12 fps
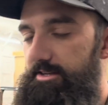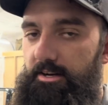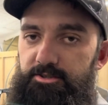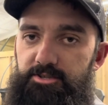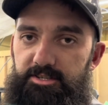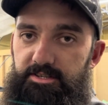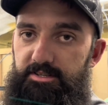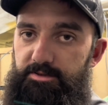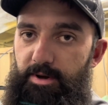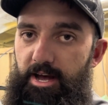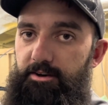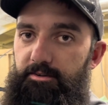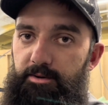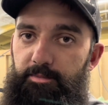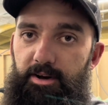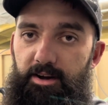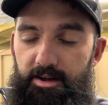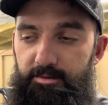not just this battery,
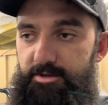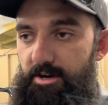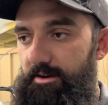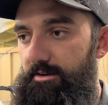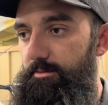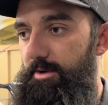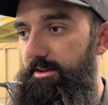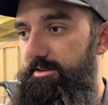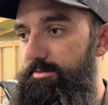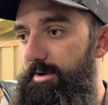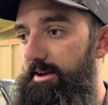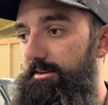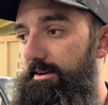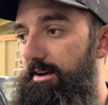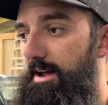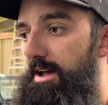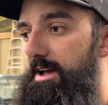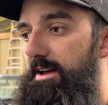but I am talking about this battery,
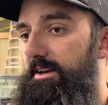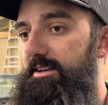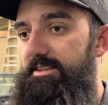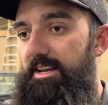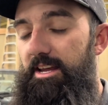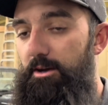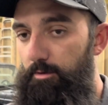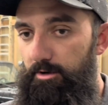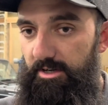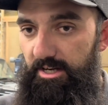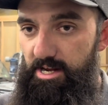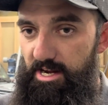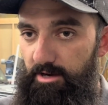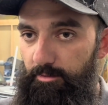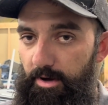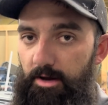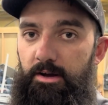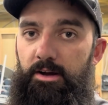is it will keep
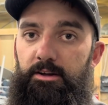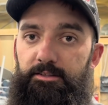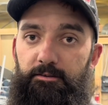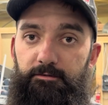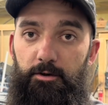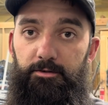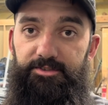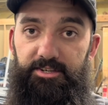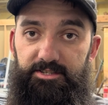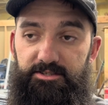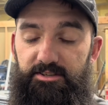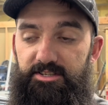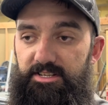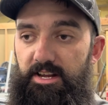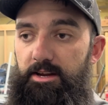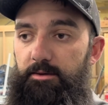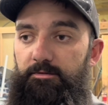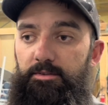the voltage the
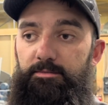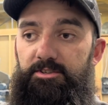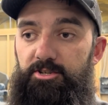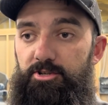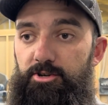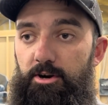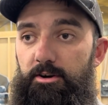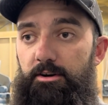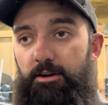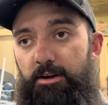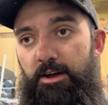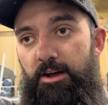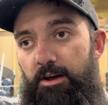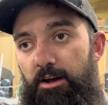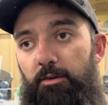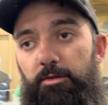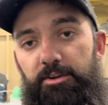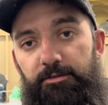same from the start
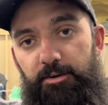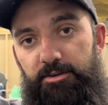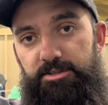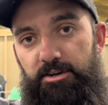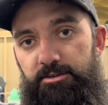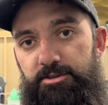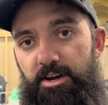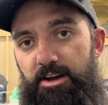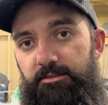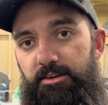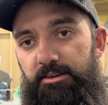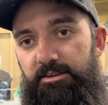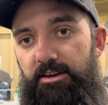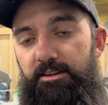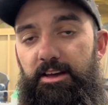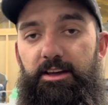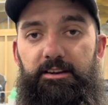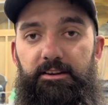of when you first start driving till
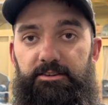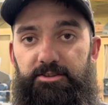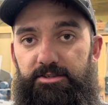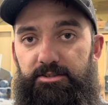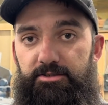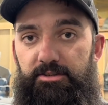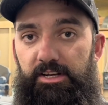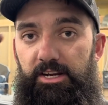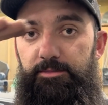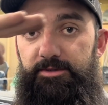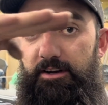the end. It just keeps it